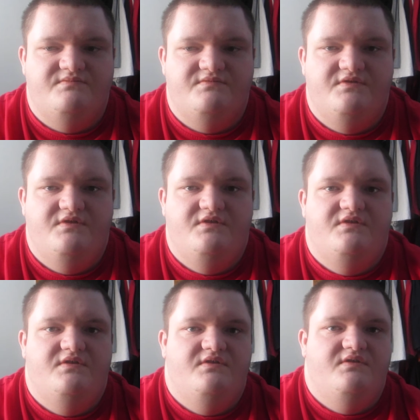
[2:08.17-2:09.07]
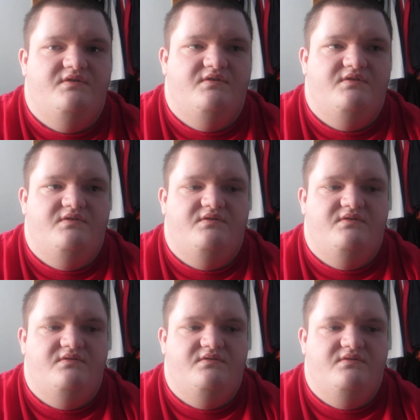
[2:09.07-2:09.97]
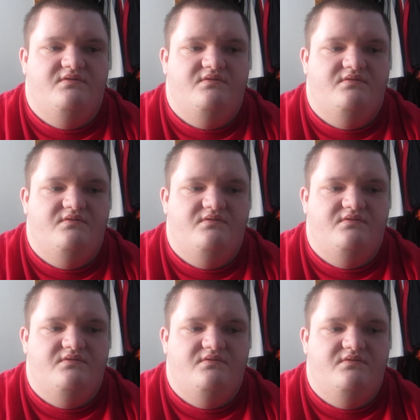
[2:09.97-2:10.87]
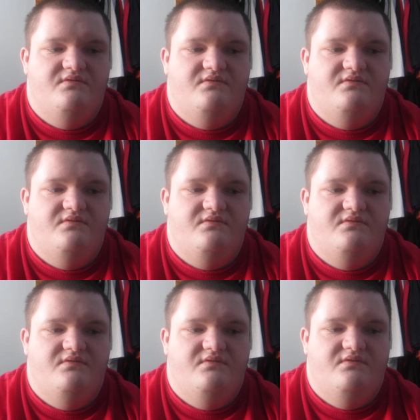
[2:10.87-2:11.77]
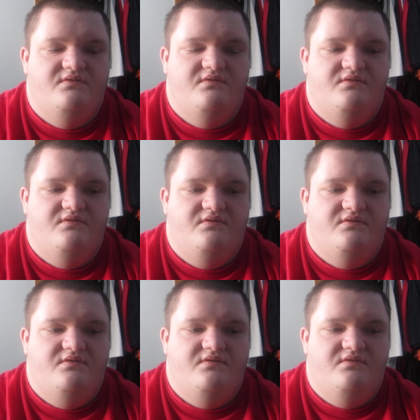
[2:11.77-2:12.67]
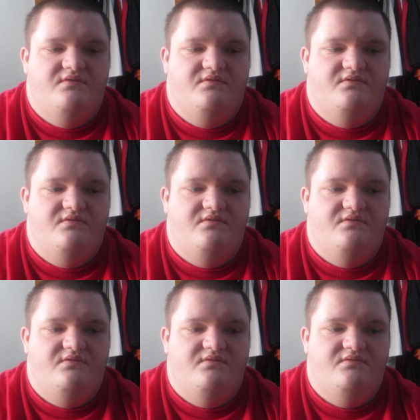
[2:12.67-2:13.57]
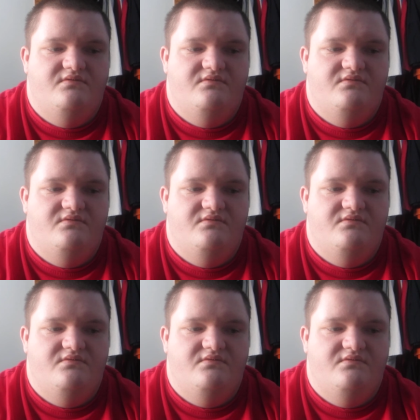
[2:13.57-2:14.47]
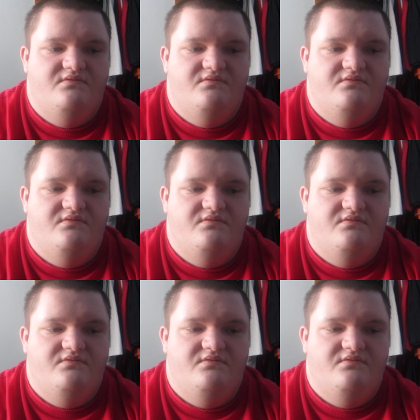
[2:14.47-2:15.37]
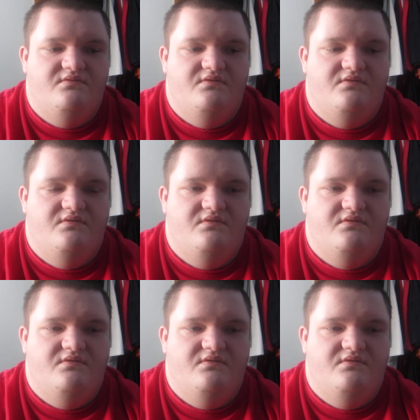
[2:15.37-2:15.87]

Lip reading: No one is speaking in this clip.